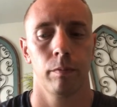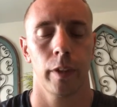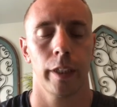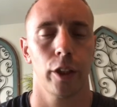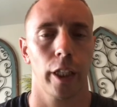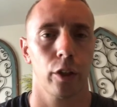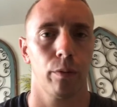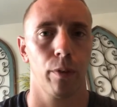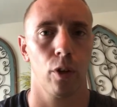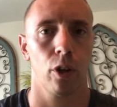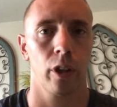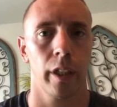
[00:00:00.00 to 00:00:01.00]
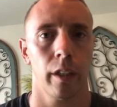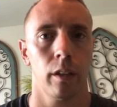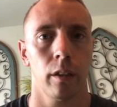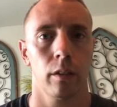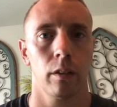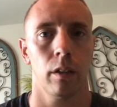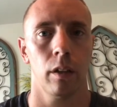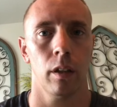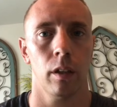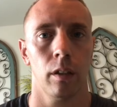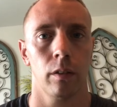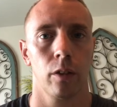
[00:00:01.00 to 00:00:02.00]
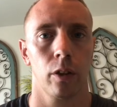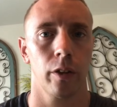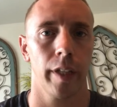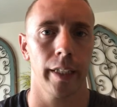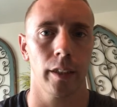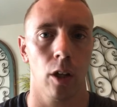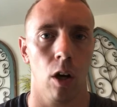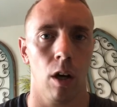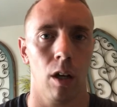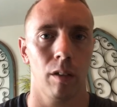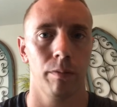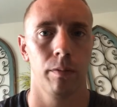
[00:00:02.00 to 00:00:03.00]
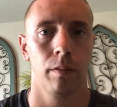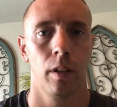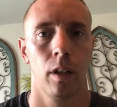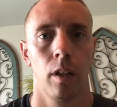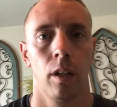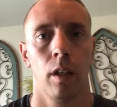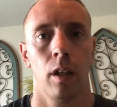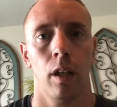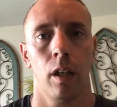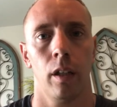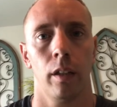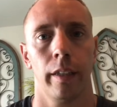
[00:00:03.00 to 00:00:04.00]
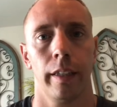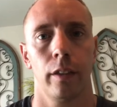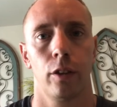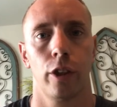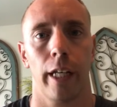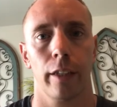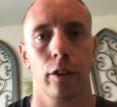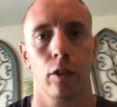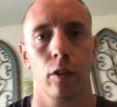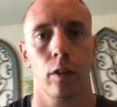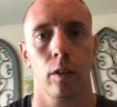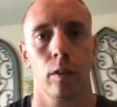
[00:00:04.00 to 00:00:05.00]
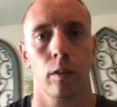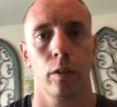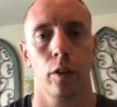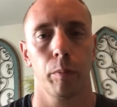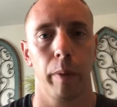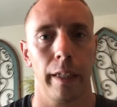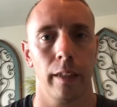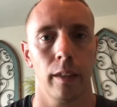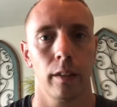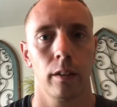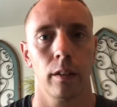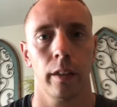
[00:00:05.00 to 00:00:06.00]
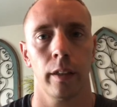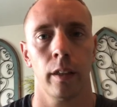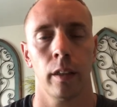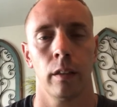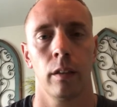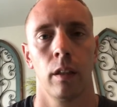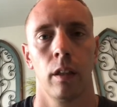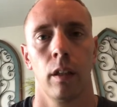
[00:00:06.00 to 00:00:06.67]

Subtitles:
he checks you for hernias, turn your head and cough. He checks your penis and